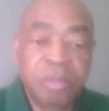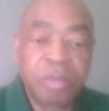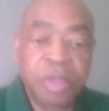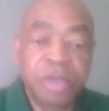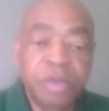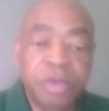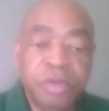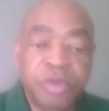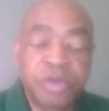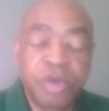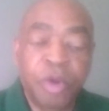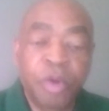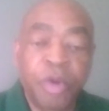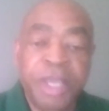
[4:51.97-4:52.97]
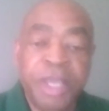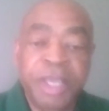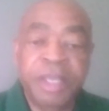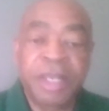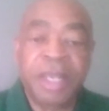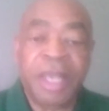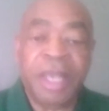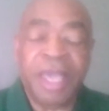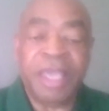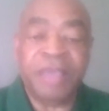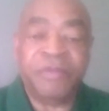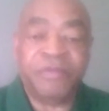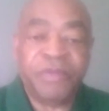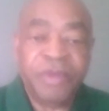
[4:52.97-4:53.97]
enjoying
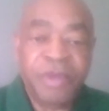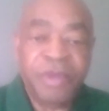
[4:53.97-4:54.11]
life